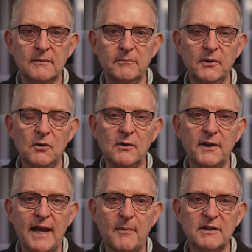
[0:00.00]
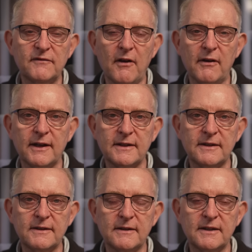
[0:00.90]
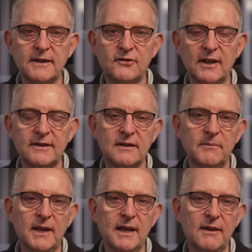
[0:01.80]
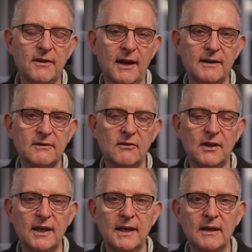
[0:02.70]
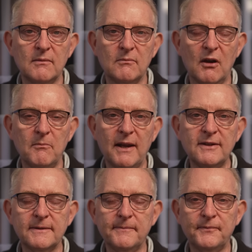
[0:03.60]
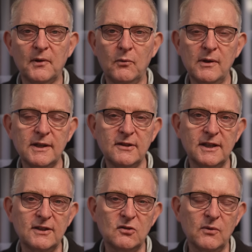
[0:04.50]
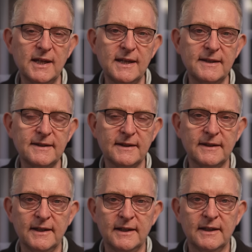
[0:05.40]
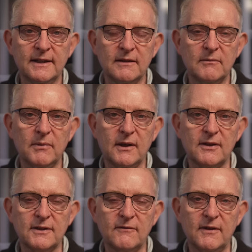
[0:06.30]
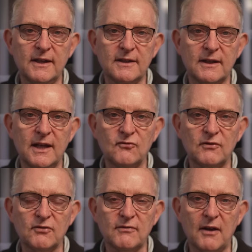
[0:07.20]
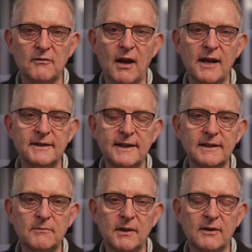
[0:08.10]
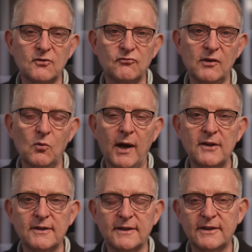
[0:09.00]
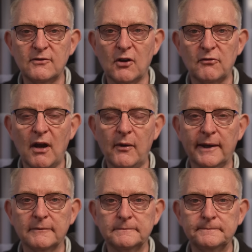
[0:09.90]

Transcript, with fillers: But all of the atmospherics suggest to me that the momentum will continue to ease because of these interest rate rises and because real wages are still not growing.